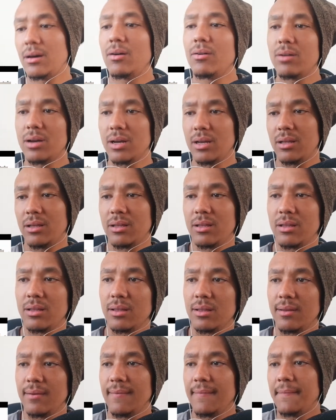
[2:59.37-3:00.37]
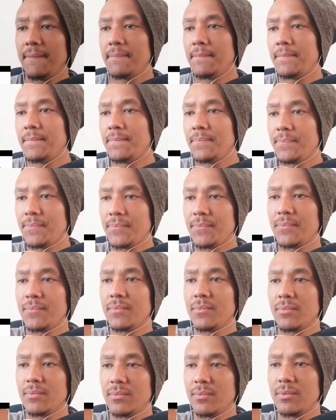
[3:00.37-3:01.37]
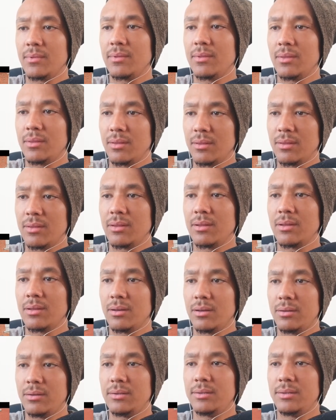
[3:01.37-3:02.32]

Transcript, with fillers: Okay. Hey, put I'm 45. Then he boots